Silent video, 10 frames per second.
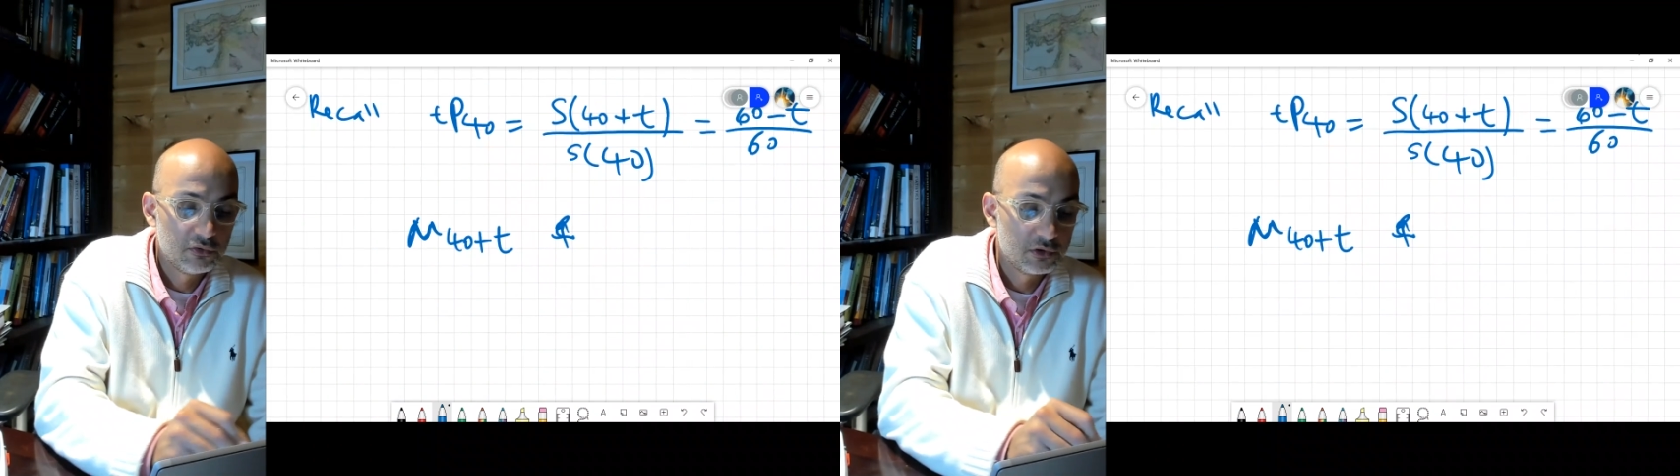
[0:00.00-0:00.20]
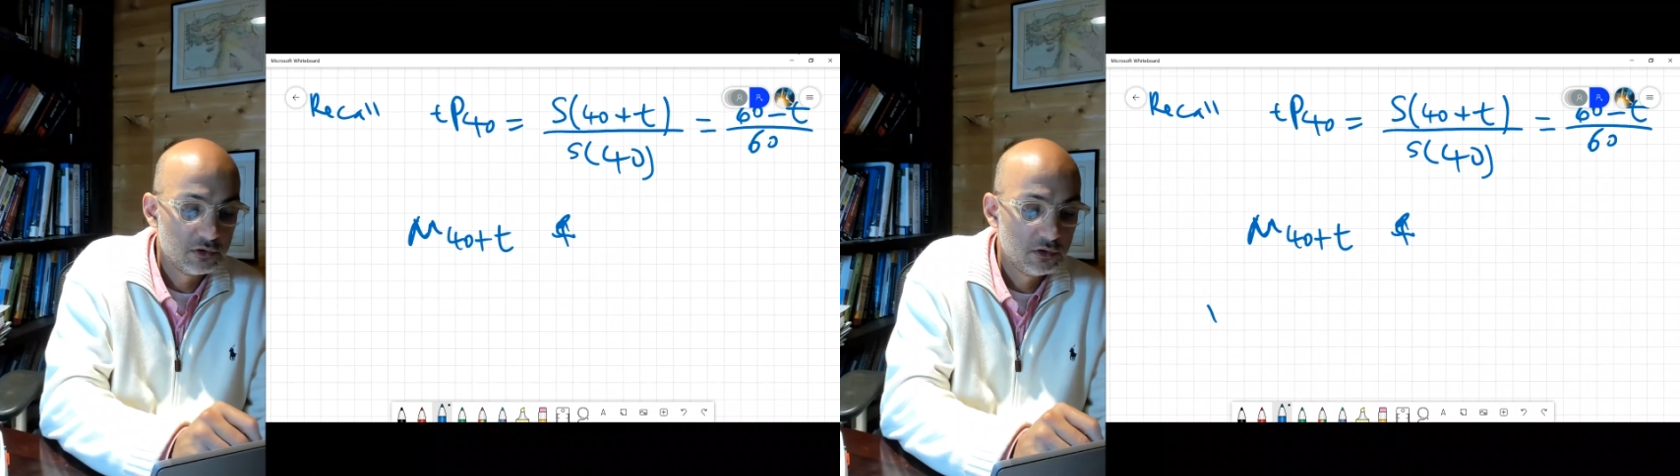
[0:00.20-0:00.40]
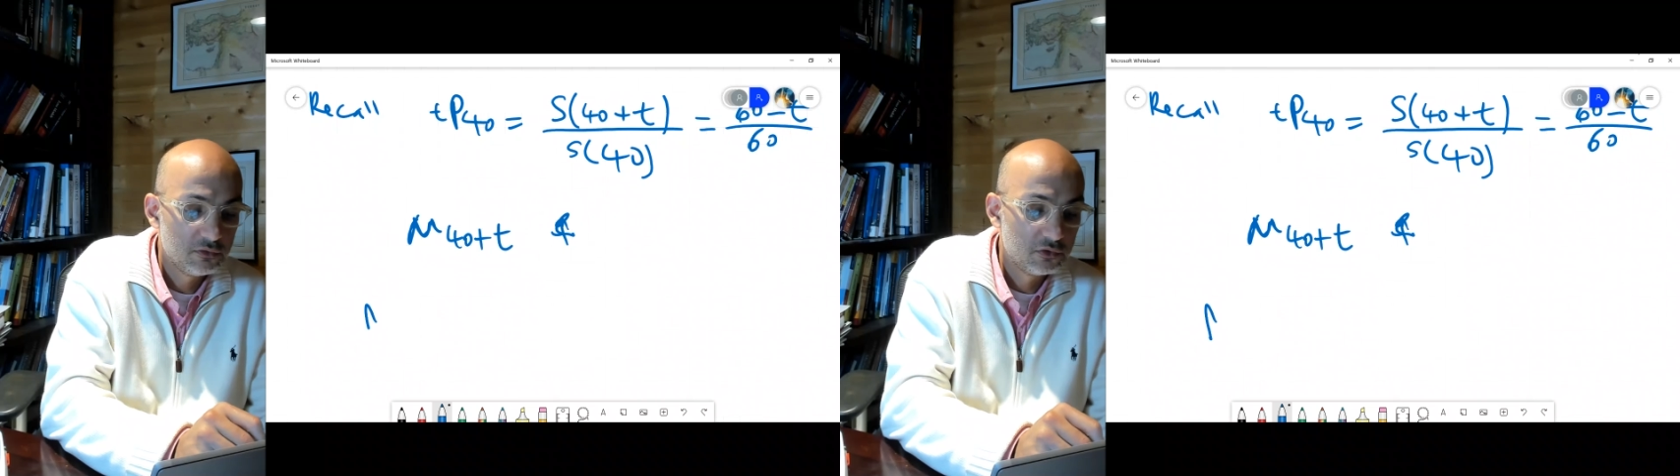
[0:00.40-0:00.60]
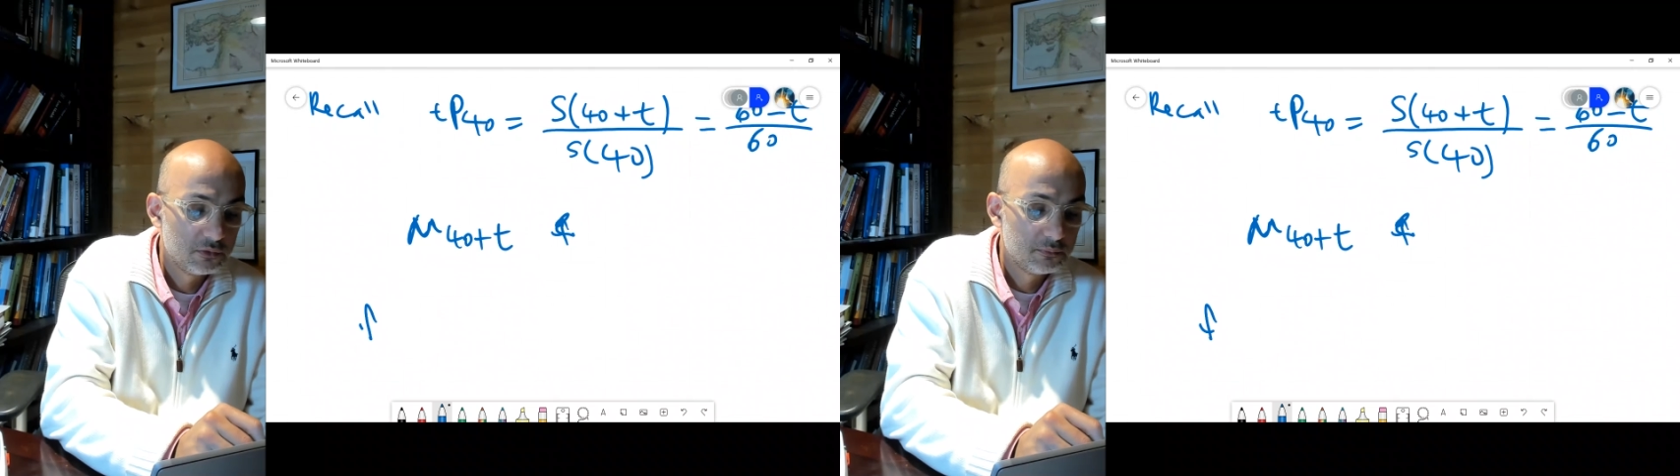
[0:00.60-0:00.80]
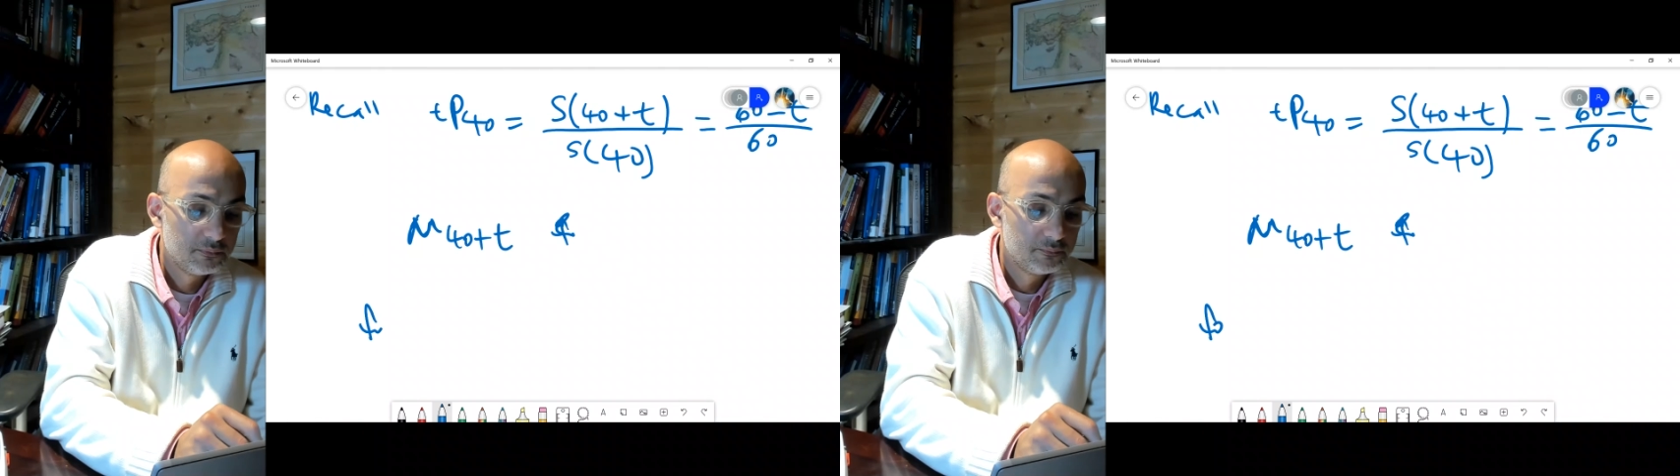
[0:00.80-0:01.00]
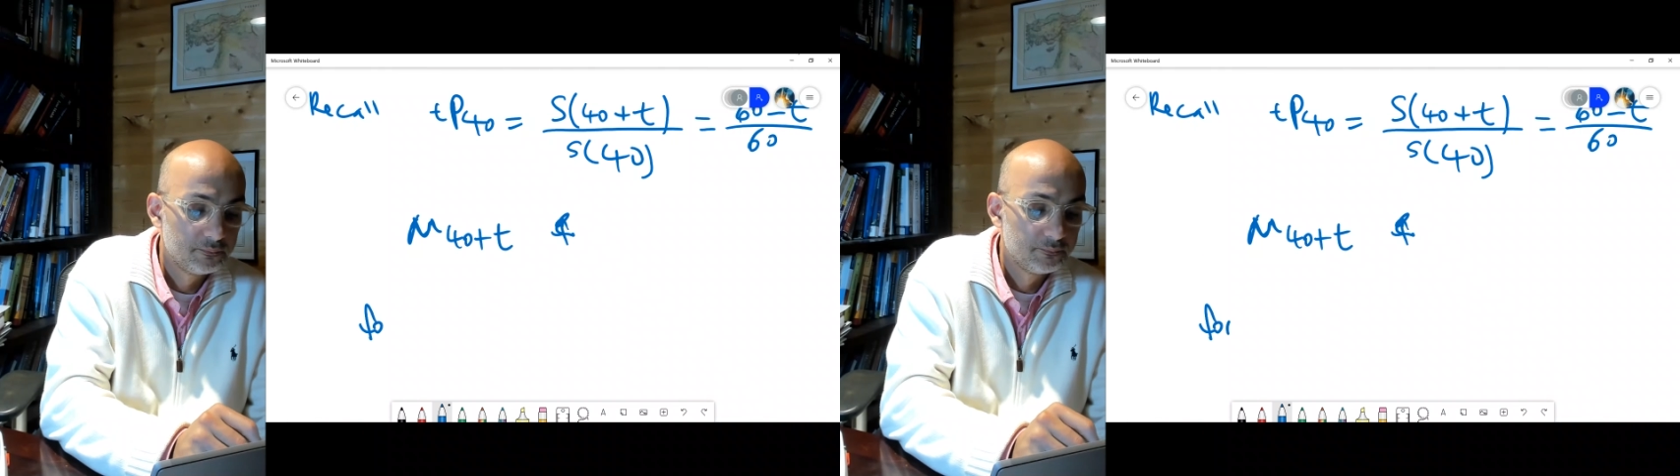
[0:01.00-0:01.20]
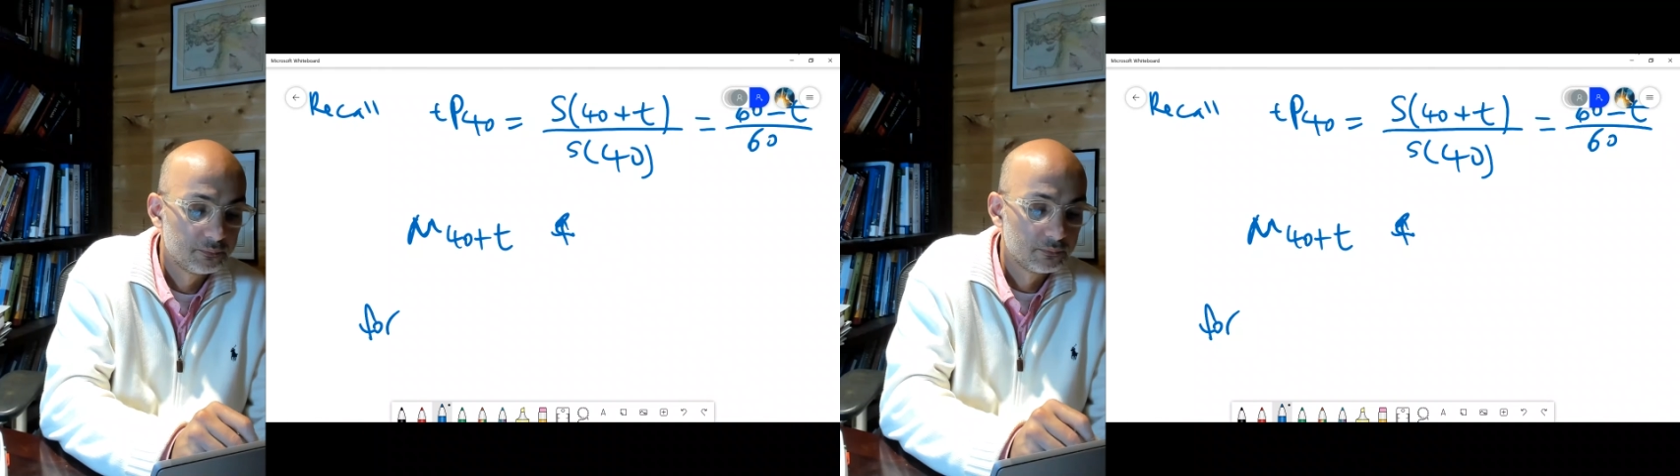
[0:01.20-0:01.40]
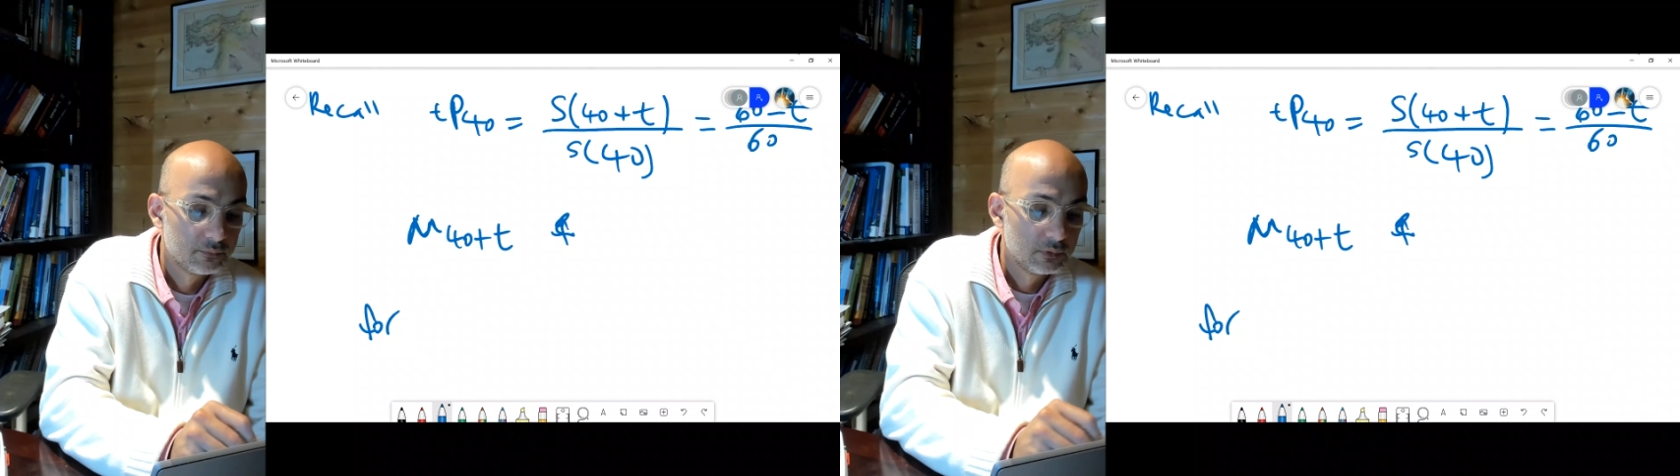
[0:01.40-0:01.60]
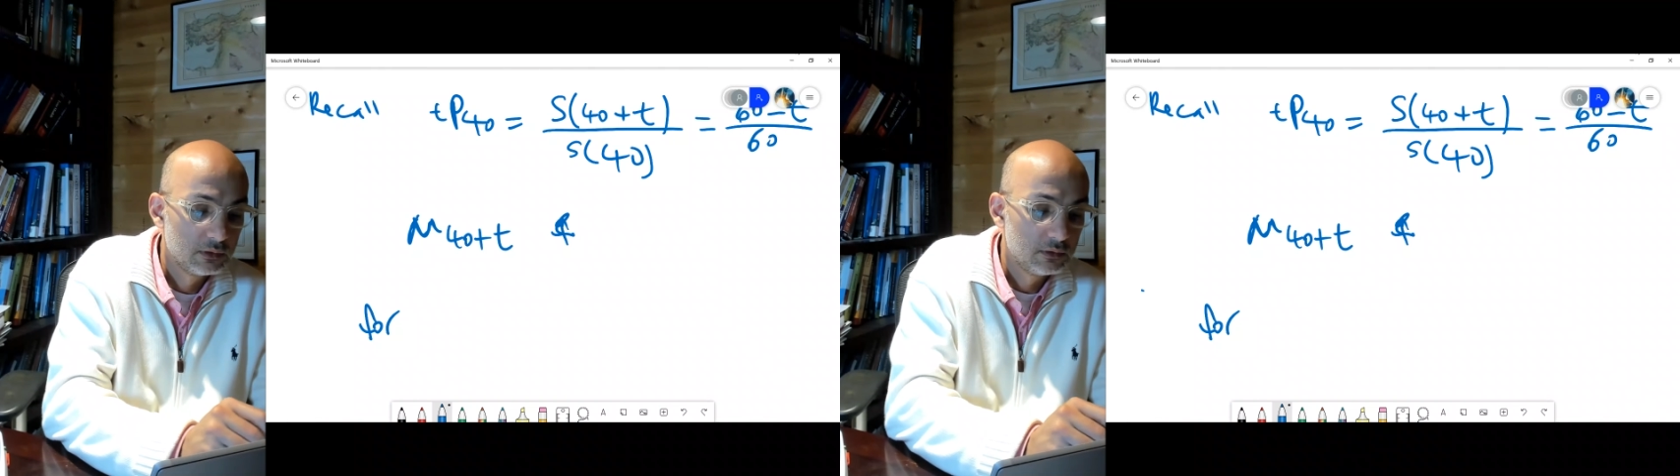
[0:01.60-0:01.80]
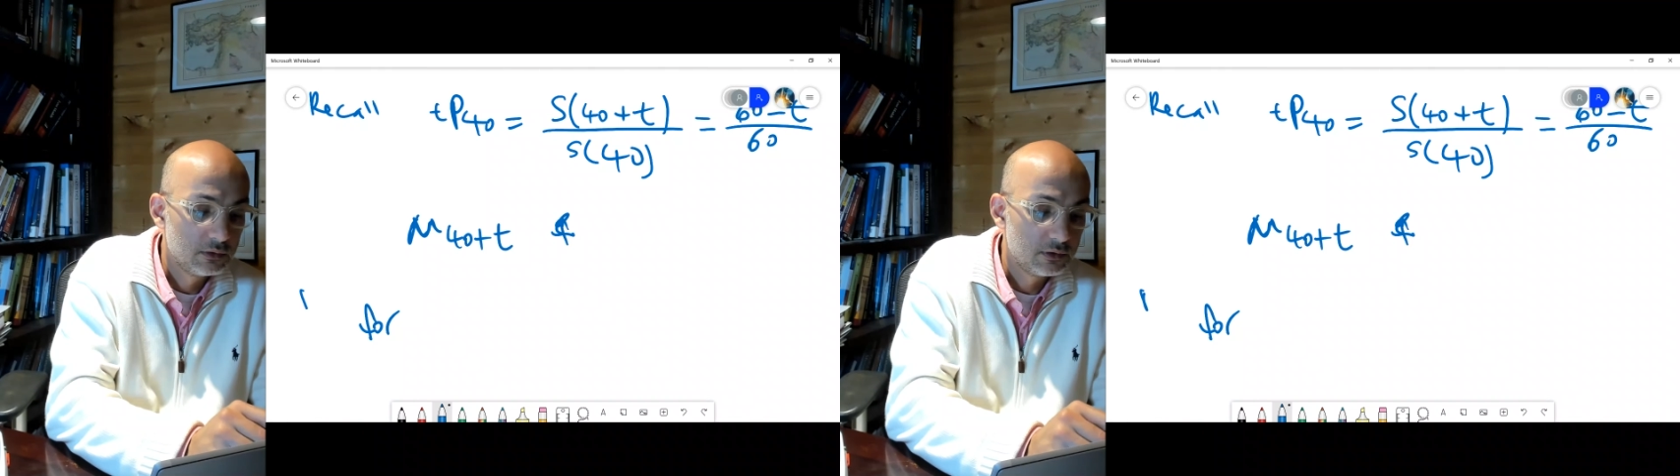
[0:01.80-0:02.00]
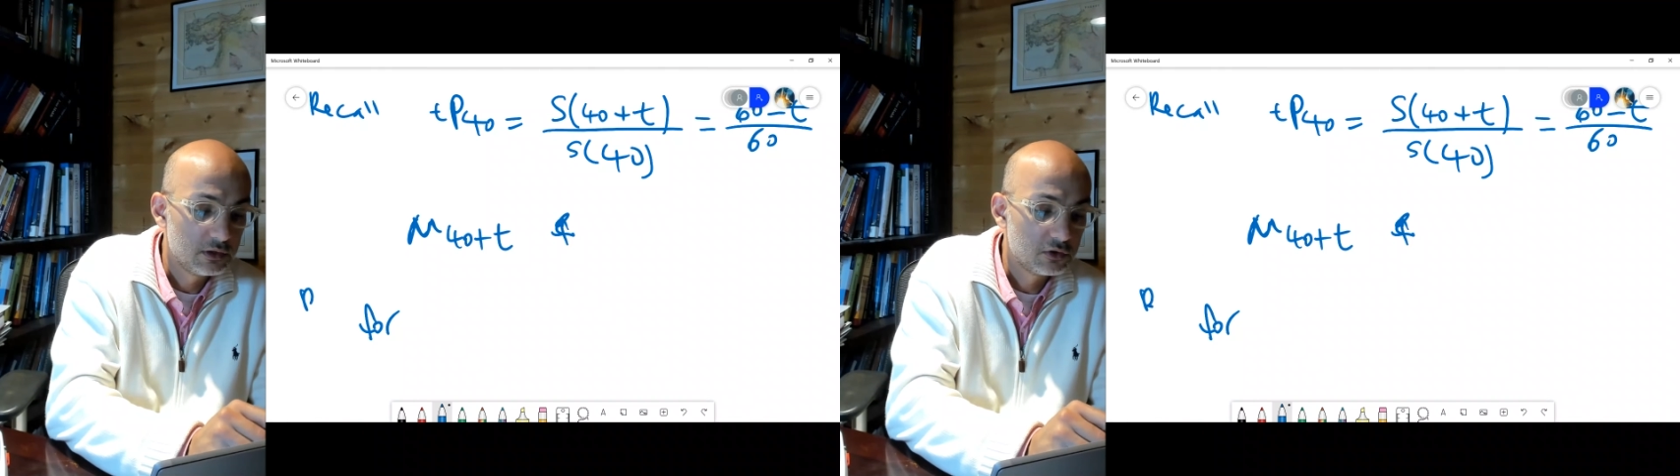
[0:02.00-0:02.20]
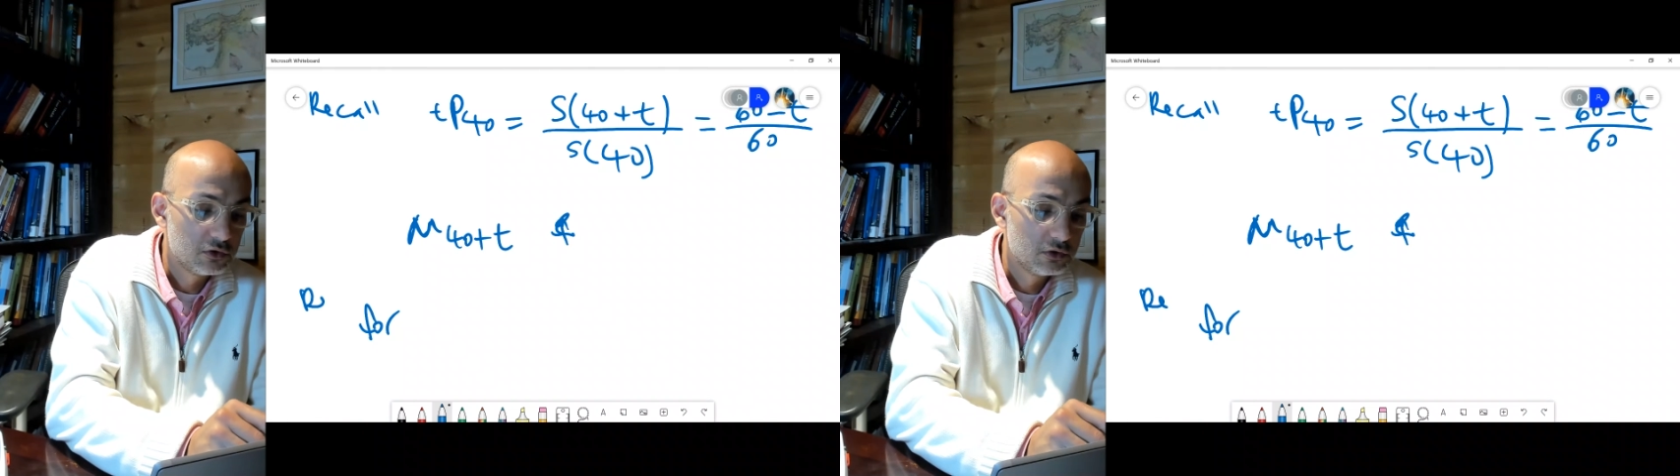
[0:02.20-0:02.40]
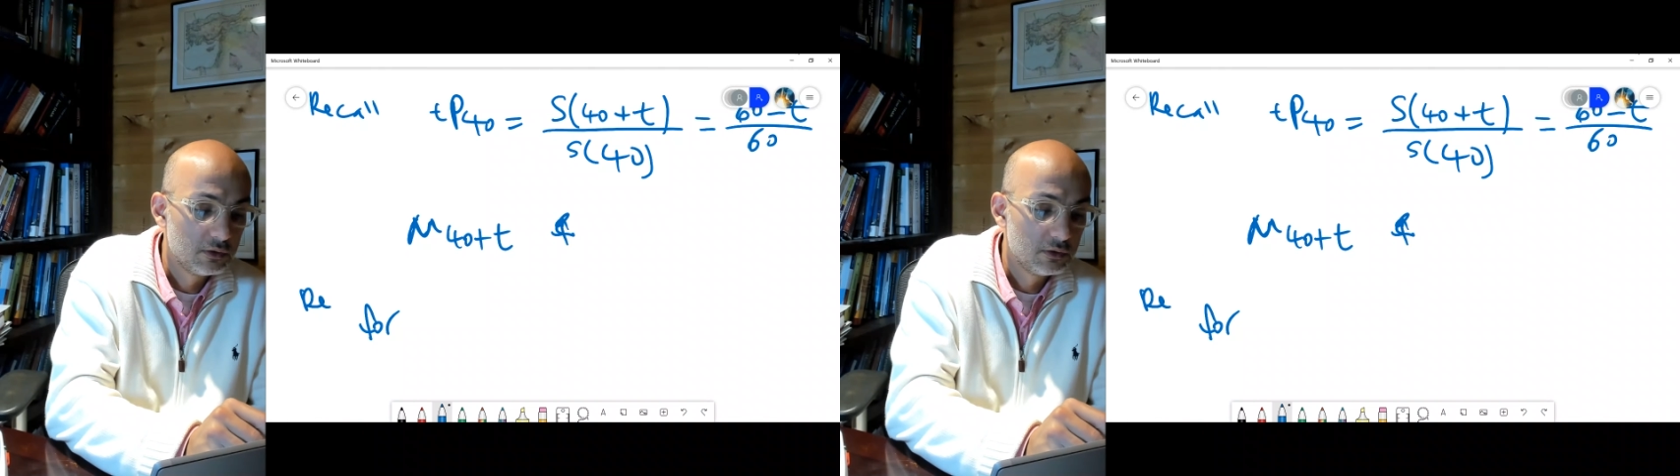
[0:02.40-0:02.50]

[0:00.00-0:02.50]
uniform. Recall